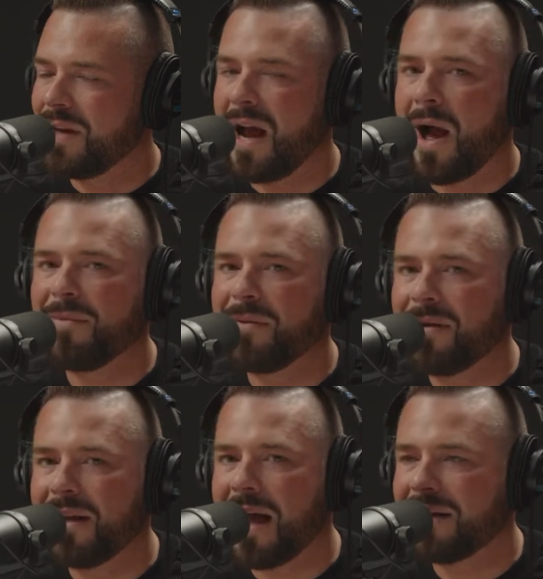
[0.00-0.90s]
I'm gonna
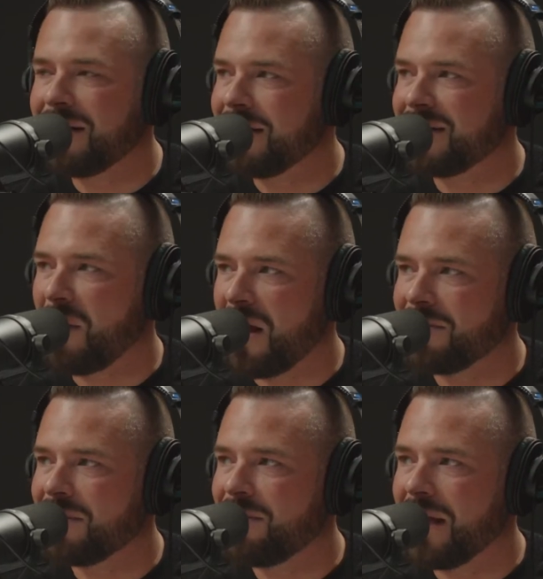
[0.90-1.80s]
put Ali on the spot
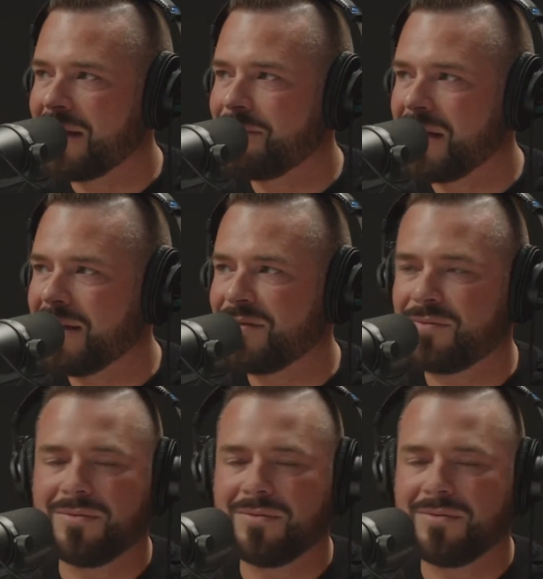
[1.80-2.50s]
real quick hmm. because you